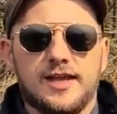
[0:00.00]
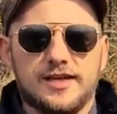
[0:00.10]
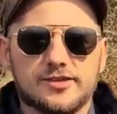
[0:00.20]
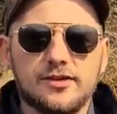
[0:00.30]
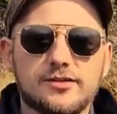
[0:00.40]

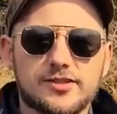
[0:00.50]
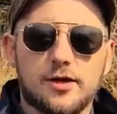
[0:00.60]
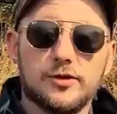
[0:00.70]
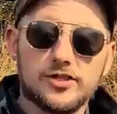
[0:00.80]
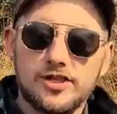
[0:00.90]
It's
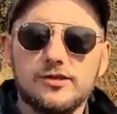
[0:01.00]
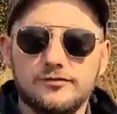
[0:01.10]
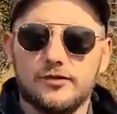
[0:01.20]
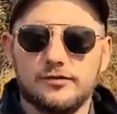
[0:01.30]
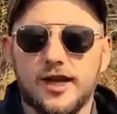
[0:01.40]
also a
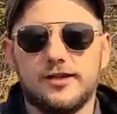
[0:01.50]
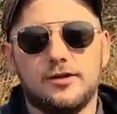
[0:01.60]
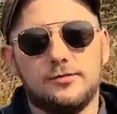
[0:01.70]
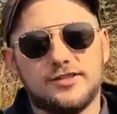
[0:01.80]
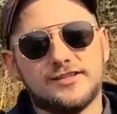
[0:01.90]
shield
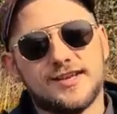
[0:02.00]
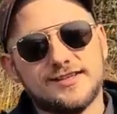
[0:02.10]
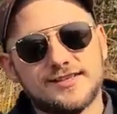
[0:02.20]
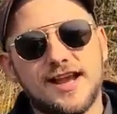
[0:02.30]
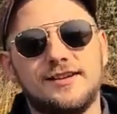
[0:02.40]
volcano, which is
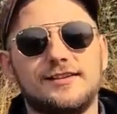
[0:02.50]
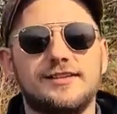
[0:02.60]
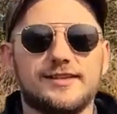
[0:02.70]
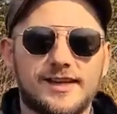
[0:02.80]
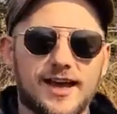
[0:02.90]

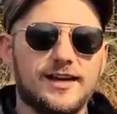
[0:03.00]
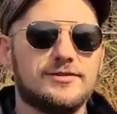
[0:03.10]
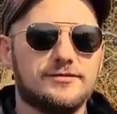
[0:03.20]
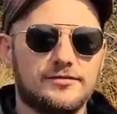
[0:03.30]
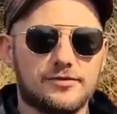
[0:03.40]
exactly the
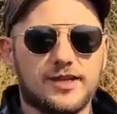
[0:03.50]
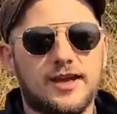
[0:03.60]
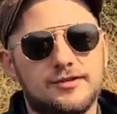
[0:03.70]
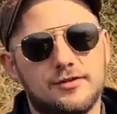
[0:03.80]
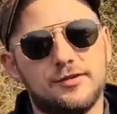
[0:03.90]
kind of
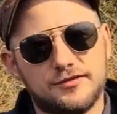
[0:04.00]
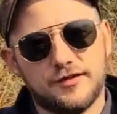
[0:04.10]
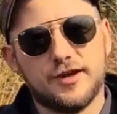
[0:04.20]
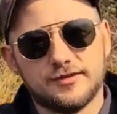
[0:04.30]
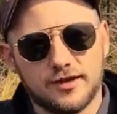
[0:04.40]
volcano we
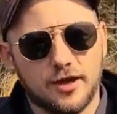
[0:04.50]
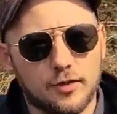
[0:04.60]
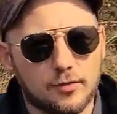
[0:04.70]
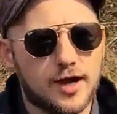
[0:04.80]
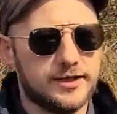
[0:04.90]
find at
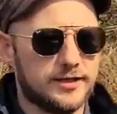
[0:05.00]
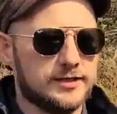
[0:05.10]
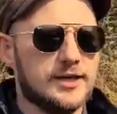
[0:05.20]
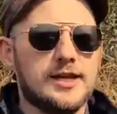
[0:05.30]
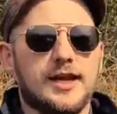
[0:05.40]
Hawaii,
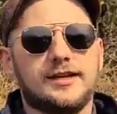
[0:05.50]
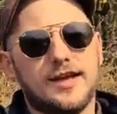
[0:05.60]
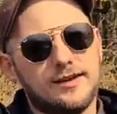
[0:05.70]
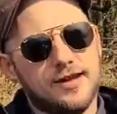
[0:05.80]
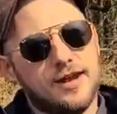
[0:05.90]

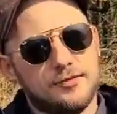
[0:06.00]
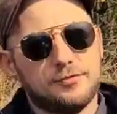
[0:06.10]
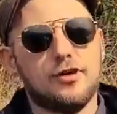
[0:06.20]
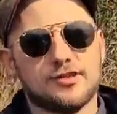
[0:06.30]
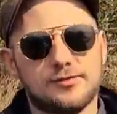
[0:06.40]
again at
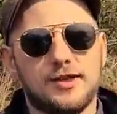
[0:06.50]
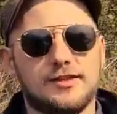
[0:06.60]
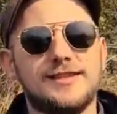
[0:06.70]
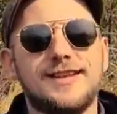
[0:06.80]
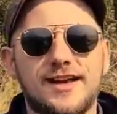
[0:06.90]

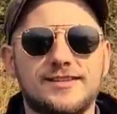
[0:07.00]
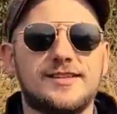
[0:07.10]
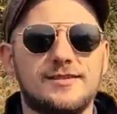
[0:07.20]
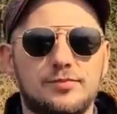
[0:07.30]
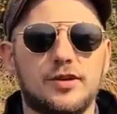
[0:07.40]
approximately
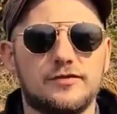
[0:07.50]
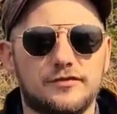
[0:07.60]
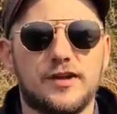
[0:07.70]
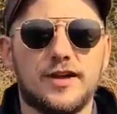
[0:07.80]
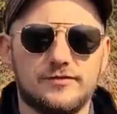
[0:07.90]

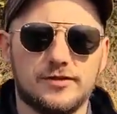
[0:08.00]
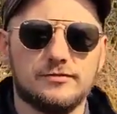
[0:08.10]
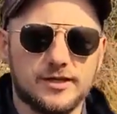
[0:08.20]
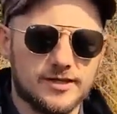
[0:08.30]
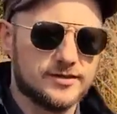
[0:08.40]
19.5
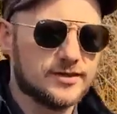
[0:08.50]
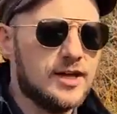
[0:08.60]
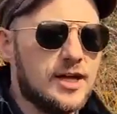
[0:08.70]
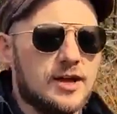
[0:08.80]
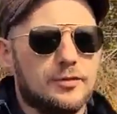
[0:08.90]
degrees.
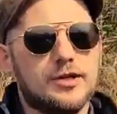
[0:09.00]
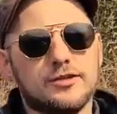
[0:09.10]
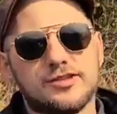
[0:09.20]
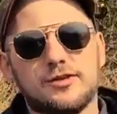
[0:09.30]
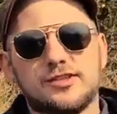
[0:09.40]
We
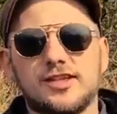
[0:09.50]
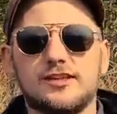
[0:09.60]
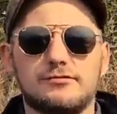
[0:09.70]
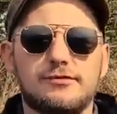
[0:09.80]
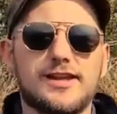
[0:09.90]
also see
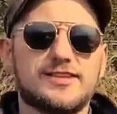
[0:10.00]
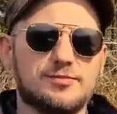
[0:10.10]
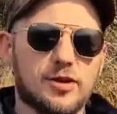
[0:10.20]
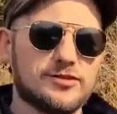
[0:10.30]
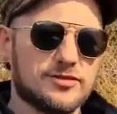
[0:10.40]
the red
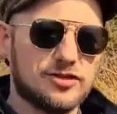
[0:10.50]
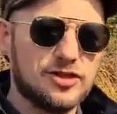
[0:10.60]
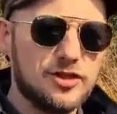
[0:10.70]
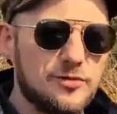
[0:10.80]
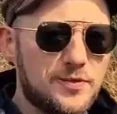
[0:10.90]
spot on
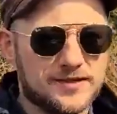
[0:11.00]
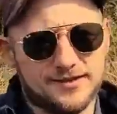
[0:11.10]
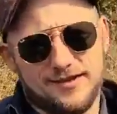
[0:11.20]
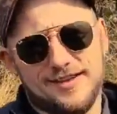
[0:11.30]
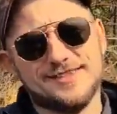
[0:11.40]

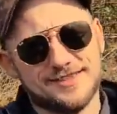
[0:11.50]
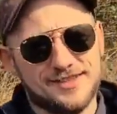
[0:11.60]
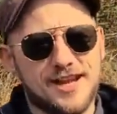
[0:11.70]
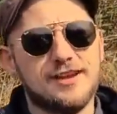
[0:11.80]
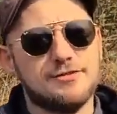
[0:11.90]
Jupiter is
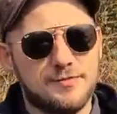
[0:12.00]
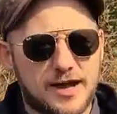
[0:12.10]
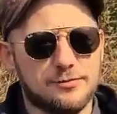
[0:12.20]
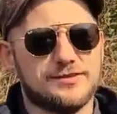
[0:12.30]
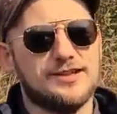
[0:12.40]
near
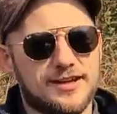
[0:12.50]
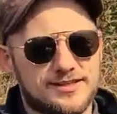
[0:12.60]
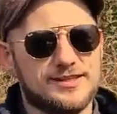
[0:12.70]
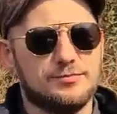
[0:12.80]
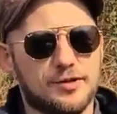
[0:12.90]
about
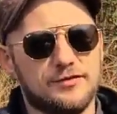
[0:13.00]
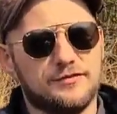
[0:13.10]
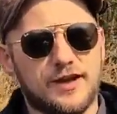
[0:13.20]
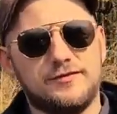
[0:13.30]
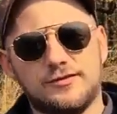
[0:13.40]

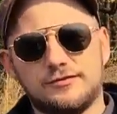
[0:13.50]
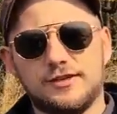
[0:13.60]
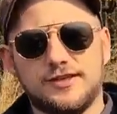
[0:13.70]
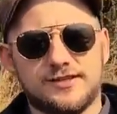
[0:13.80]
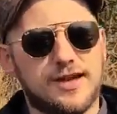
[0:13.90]
19.5
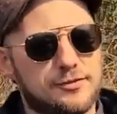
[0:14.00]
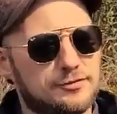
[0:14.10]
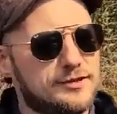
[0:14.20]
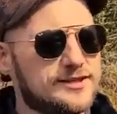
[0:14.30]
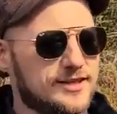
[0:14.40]
degrees. Now,
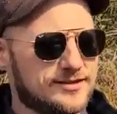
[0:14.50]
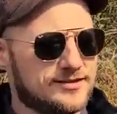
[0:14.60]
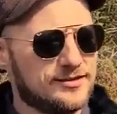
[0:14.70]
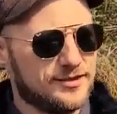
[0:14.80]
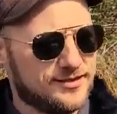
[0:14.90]
critics
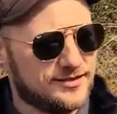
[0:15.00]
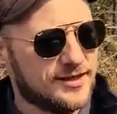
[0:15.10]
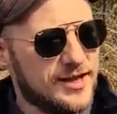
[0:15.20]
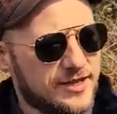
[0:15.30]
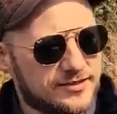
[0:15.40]
to this
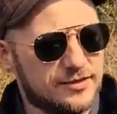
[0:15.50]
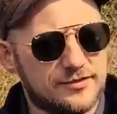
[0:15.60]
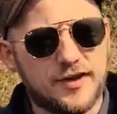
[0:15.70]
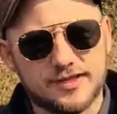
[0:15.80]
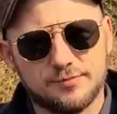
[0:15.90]
sort
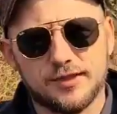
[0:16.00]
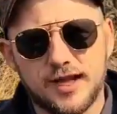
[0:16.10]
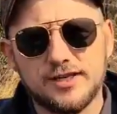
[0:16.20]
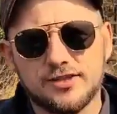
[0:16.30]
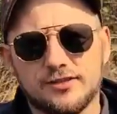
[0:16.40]
of
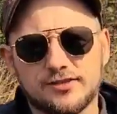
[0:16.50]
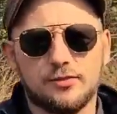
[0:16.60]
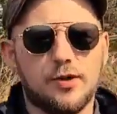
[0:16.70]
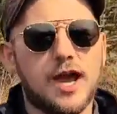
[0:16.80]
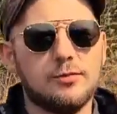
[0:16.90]
explanation as to
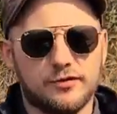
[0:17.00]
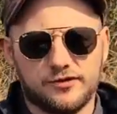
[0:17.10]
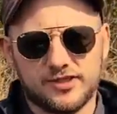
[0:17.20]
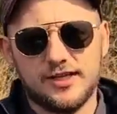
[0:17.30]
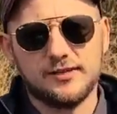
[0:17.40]
why we're
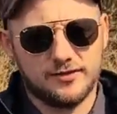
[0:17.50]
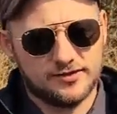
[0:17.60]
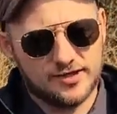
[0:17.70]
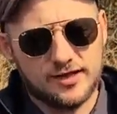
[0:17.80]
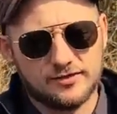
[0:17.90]
seeing
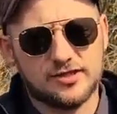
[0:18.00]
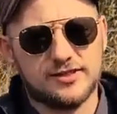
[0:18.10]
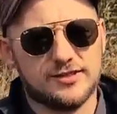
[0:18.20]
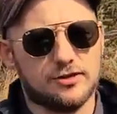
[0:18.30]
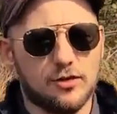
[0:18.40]
this
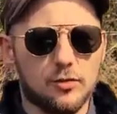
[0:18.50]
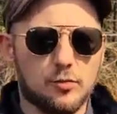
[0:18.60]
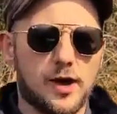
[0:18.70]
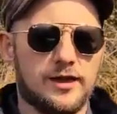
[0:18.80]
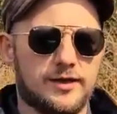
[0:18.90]
energetic
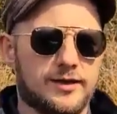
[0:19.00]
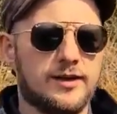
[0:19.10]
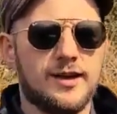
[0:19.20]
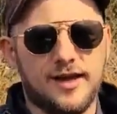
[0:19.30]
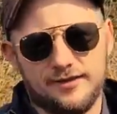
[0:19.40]
upwelling
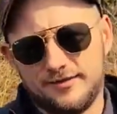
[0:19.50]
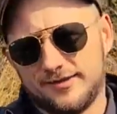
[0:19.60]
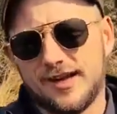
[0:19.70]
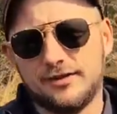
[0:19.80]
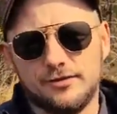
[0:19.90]
at
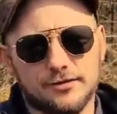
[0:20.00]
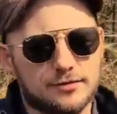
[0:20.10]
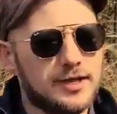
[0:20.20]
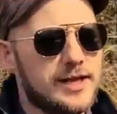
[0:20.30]
this angle